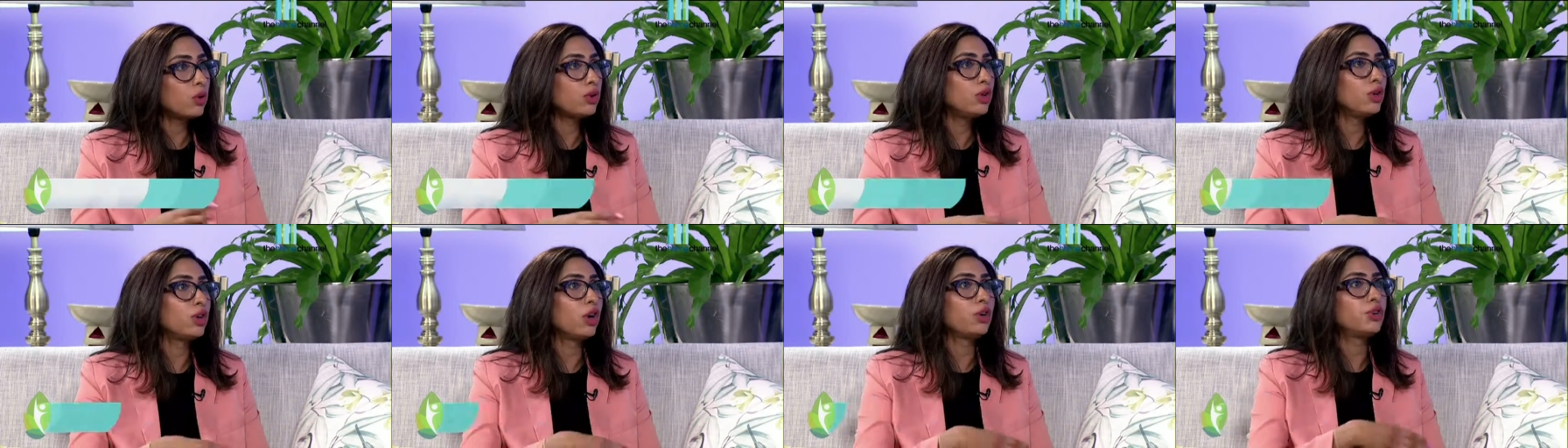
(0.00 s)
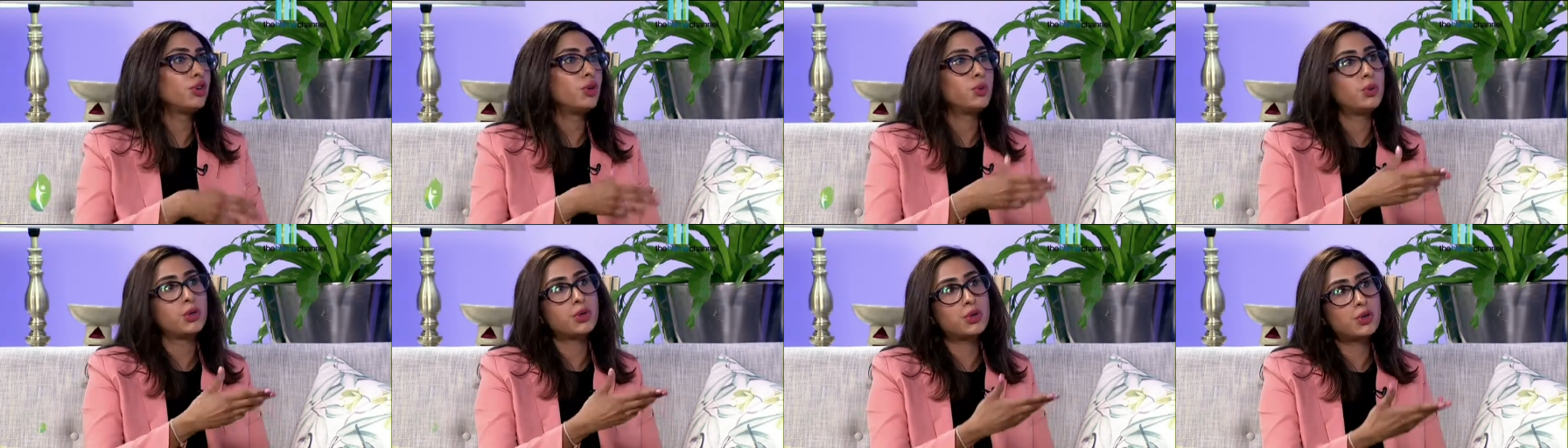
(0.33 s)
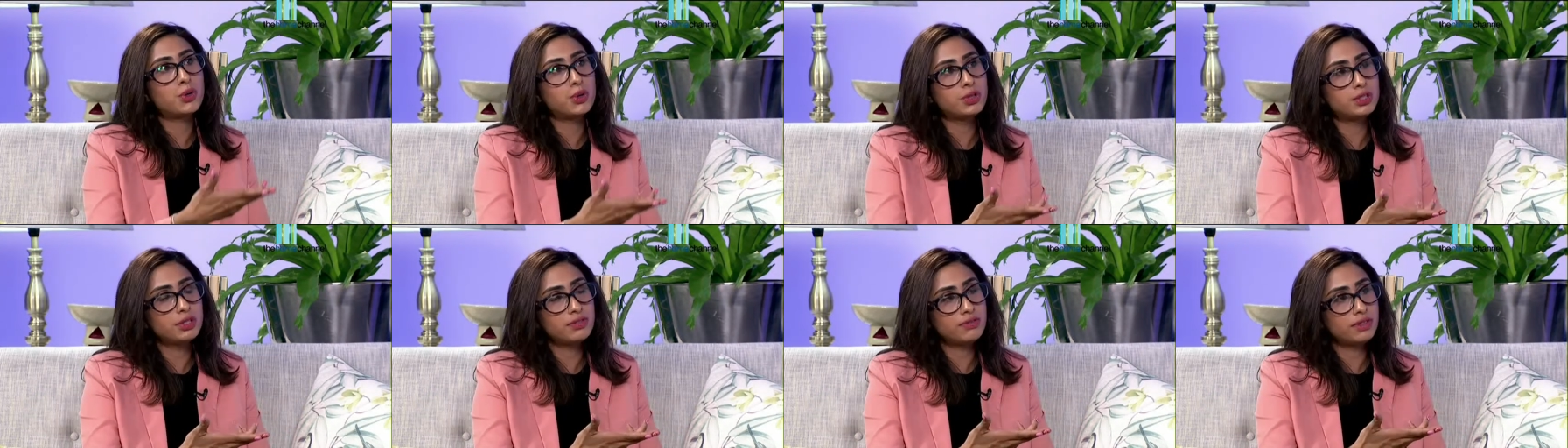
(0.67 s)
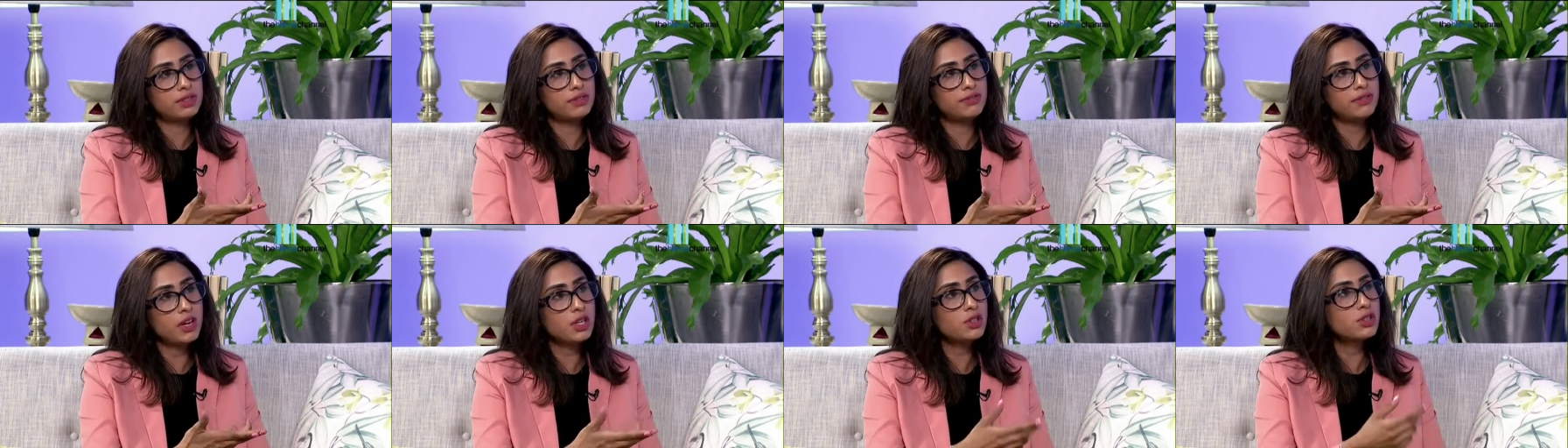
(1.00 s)
or you're not good with
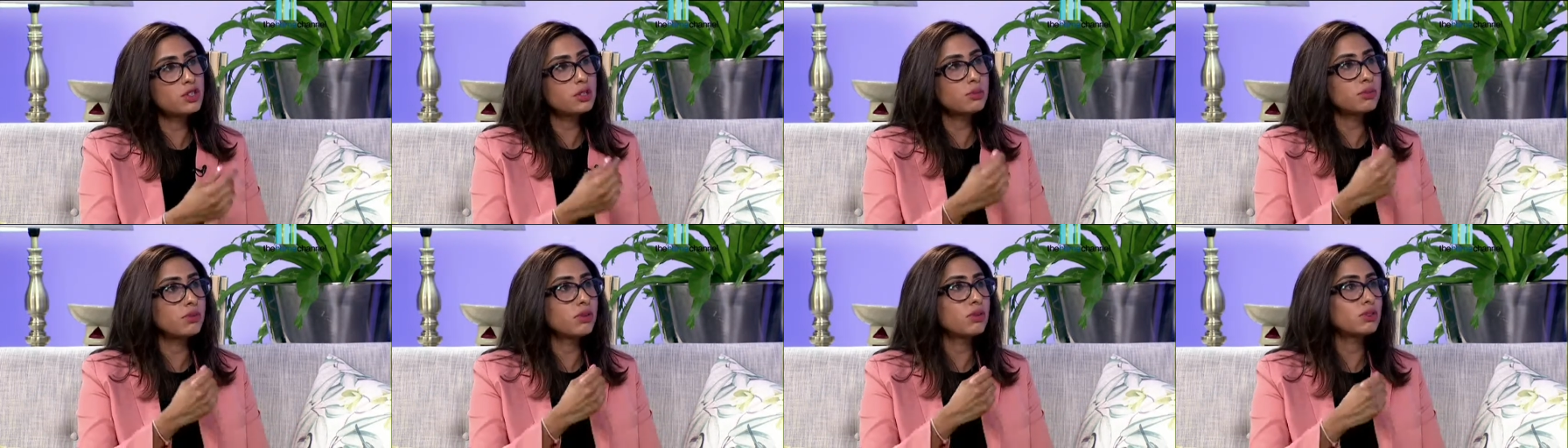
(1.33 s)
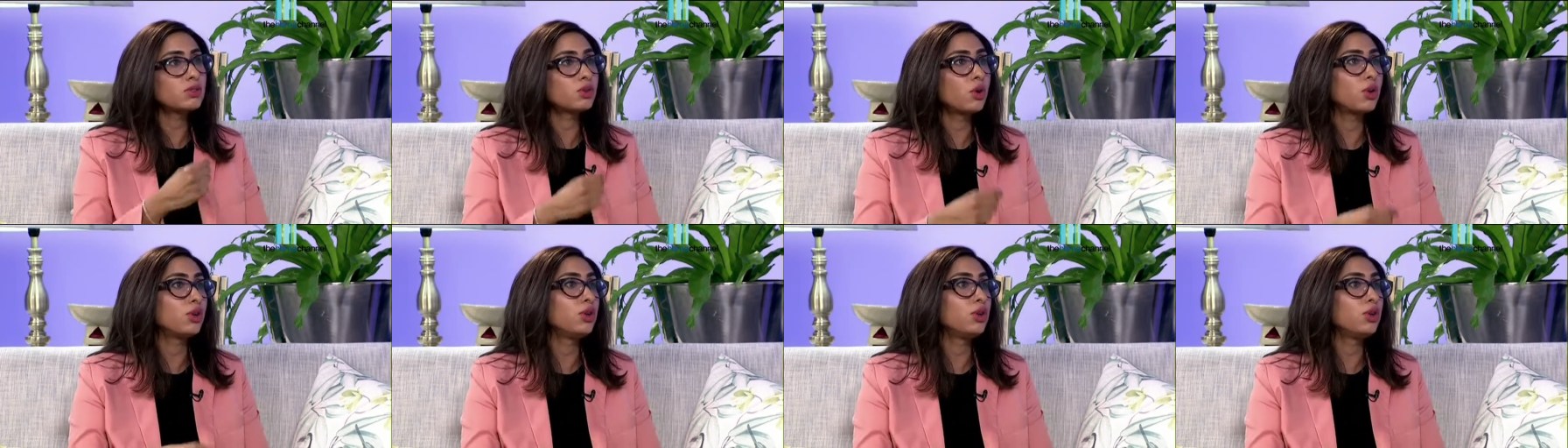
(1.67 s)
cruciferous vegetables,